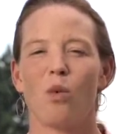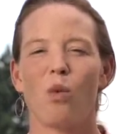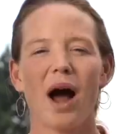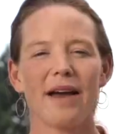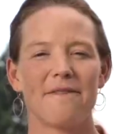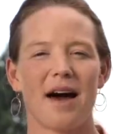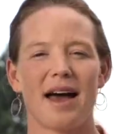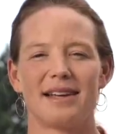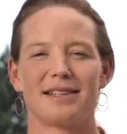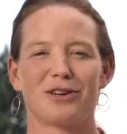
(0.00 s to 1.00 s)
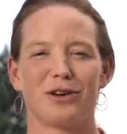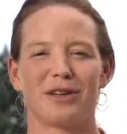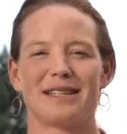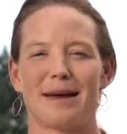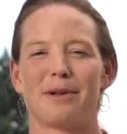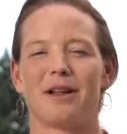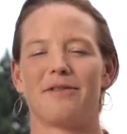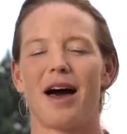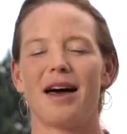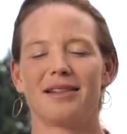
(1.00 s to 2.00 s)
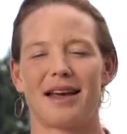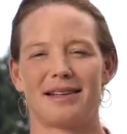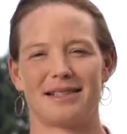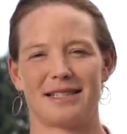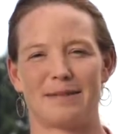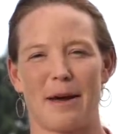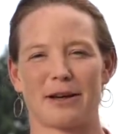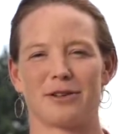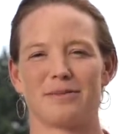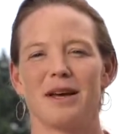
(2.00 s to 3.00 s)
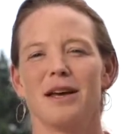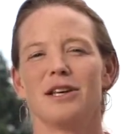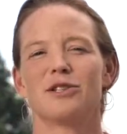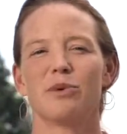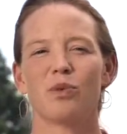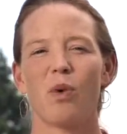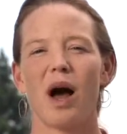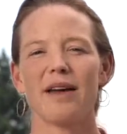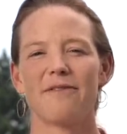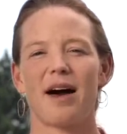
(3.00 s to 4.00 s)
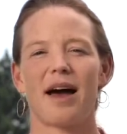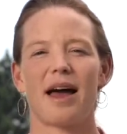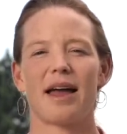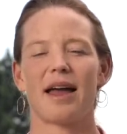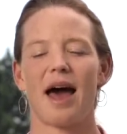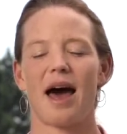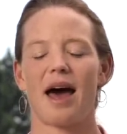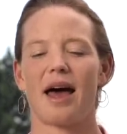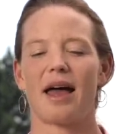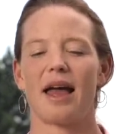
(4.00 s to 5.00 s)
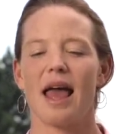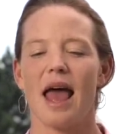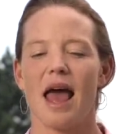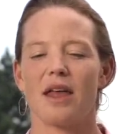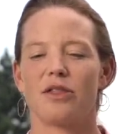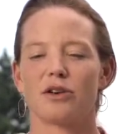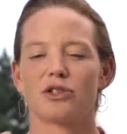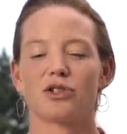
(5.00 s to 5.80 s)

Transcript: Wi-Fi is a good example of unlicensed spectrum. So with Wi-Fi, there are